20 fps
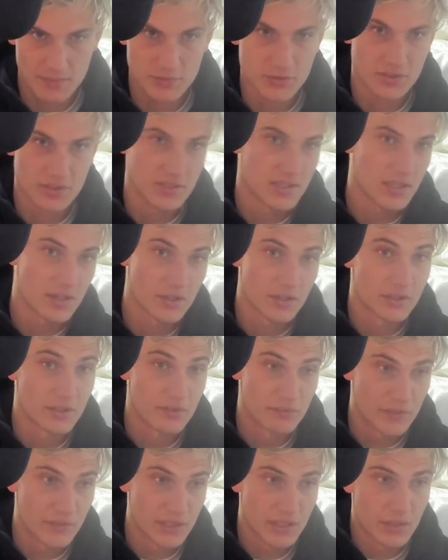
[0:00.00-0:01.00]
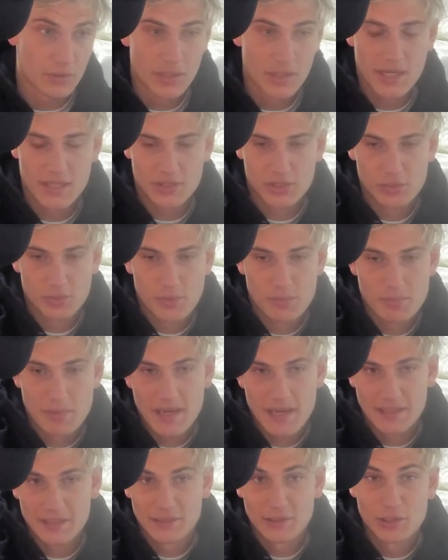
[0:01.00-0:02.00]
You can hear it in the video. I actually went
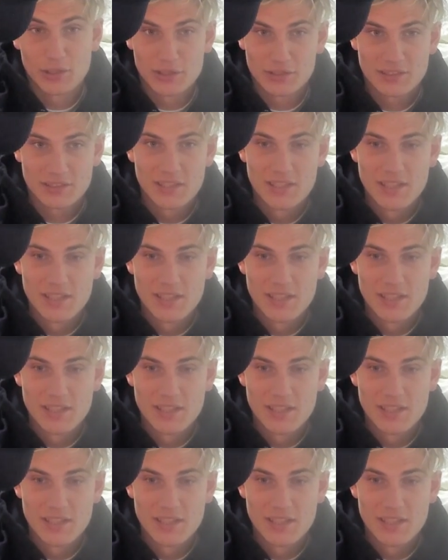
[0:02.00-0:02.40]
back and looked.